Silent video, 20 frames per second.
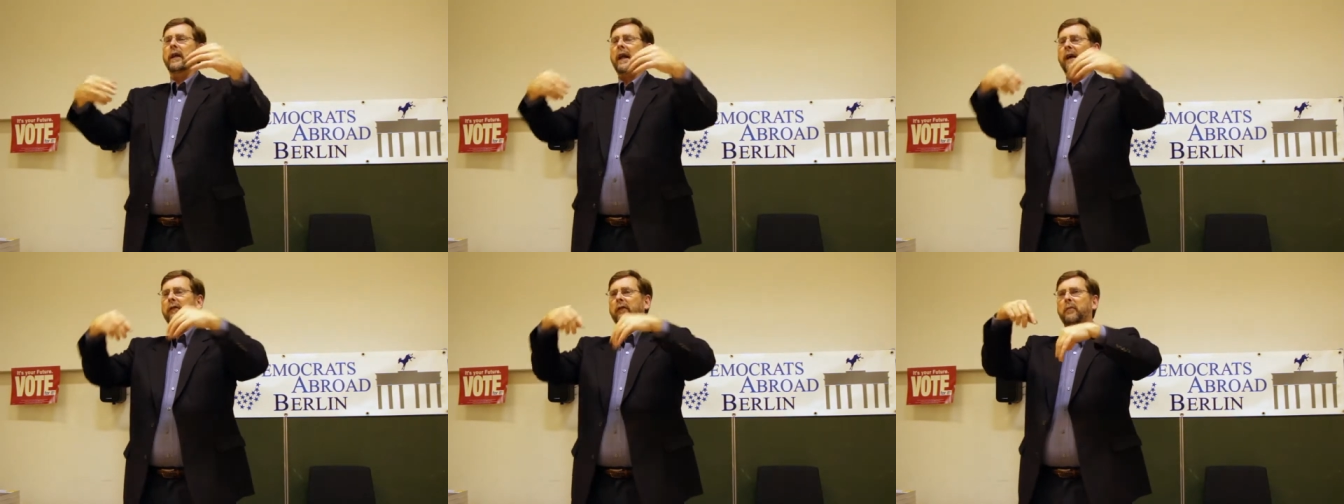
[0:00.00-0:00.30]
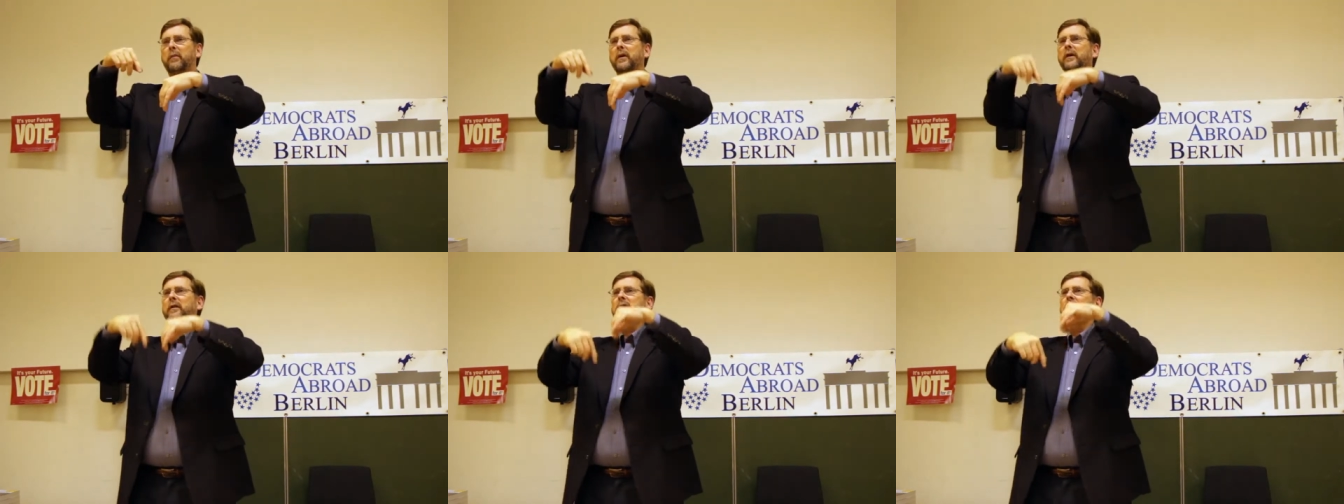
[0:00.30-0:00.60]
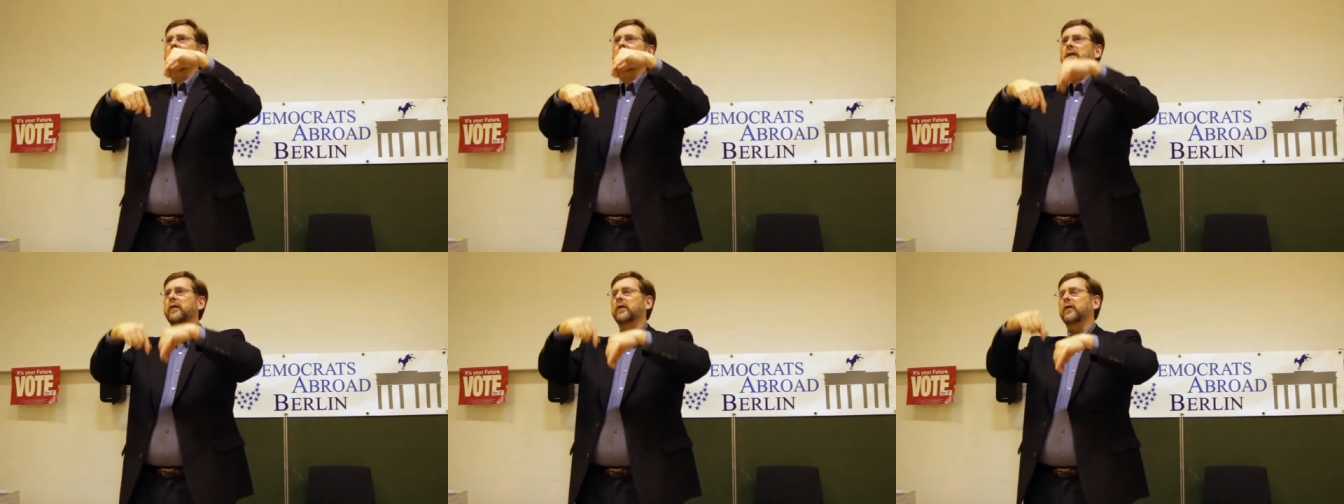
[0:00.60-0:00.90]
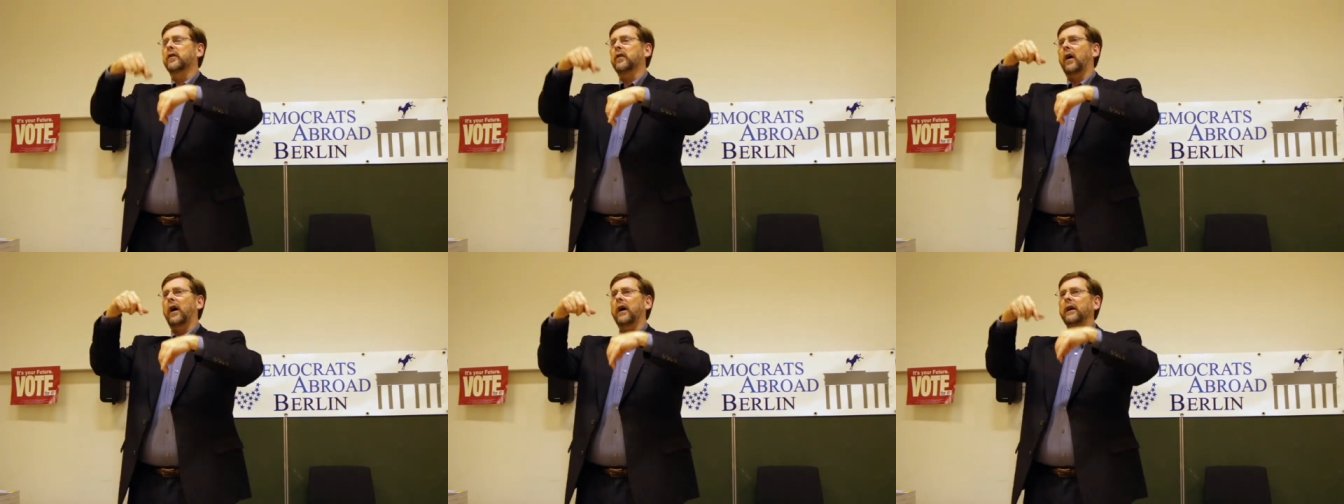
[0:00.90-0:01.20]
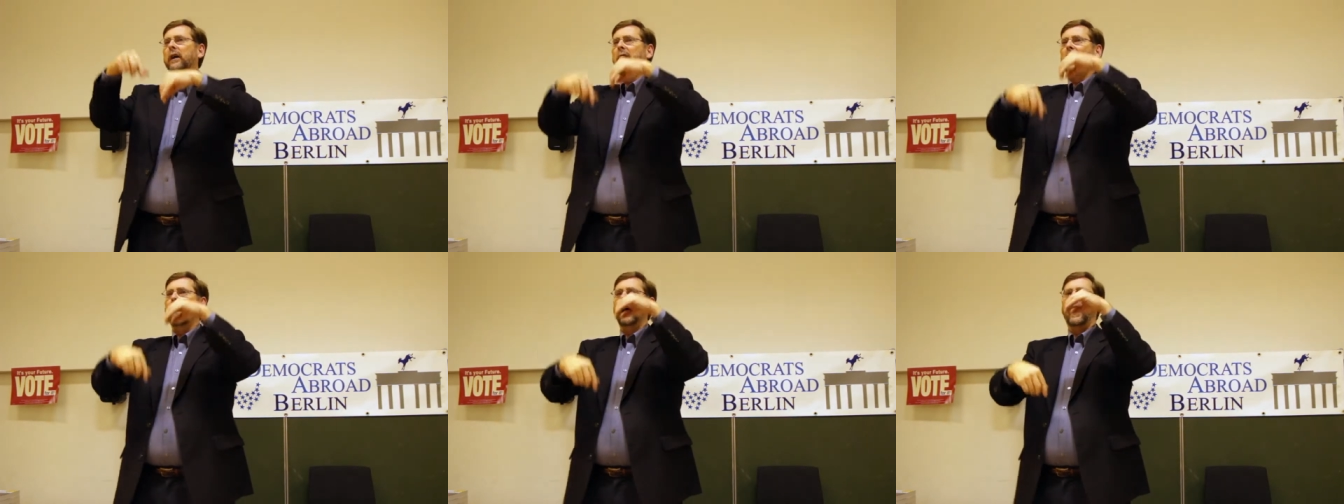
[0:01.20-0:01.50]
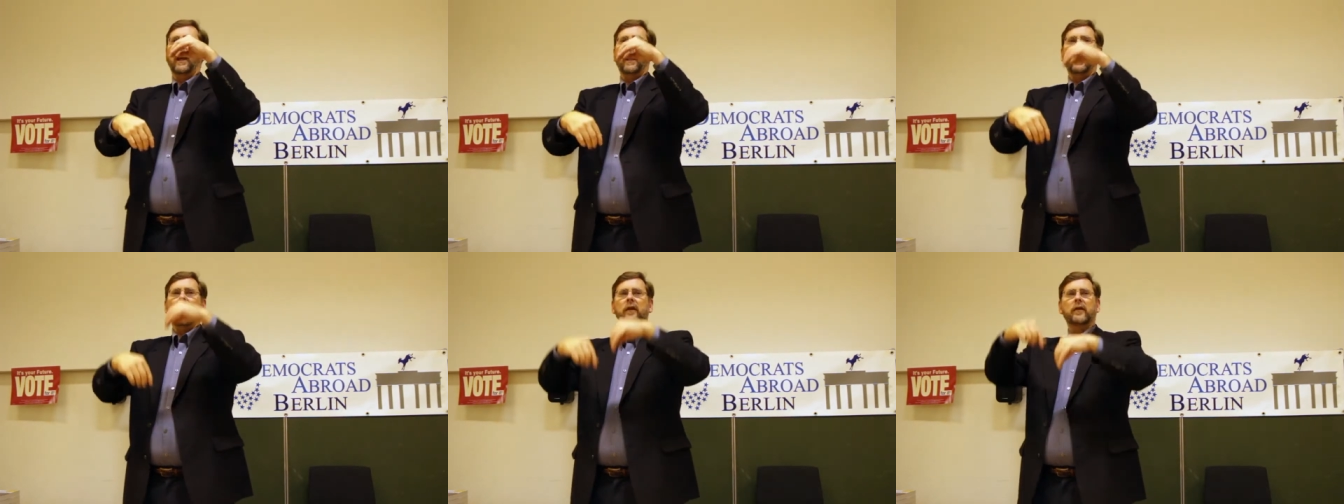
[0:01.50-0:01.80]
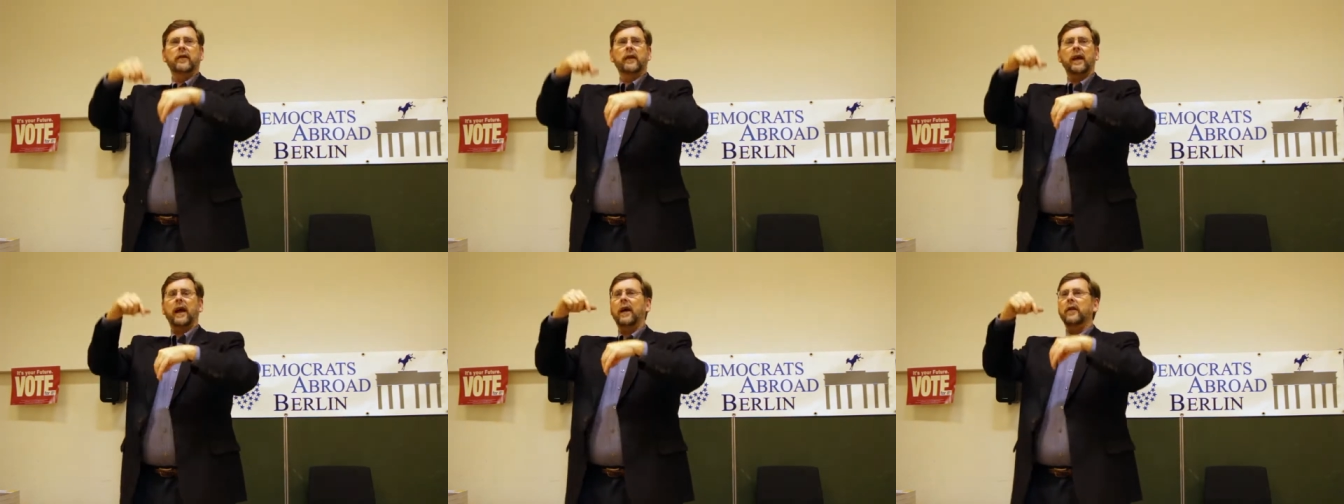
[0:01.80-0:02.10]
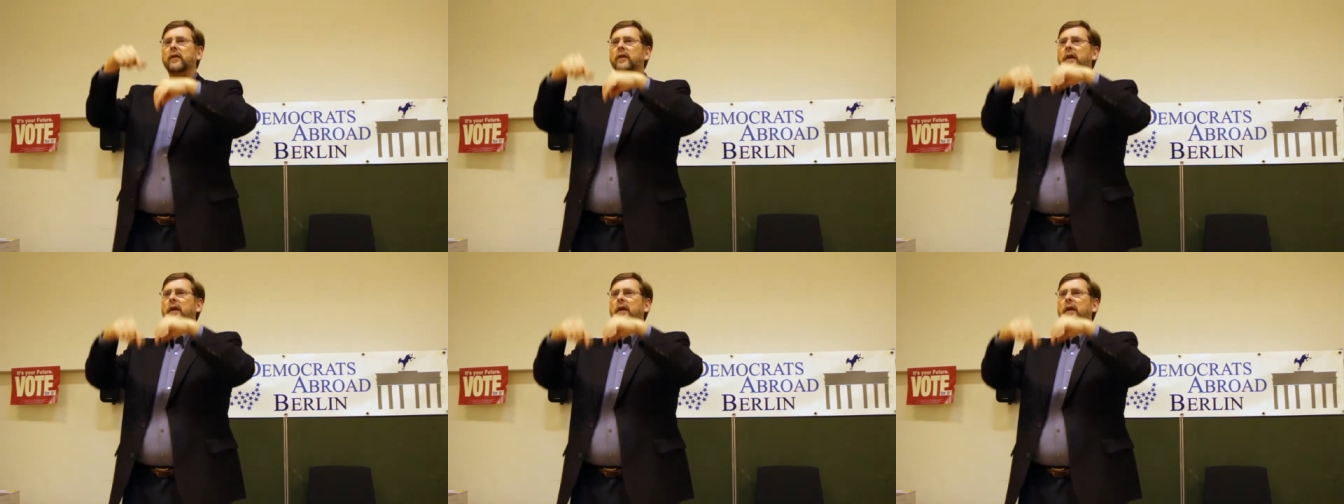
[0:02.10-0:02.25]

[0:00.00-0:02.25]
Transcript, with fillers: they have pistons inside. And as, as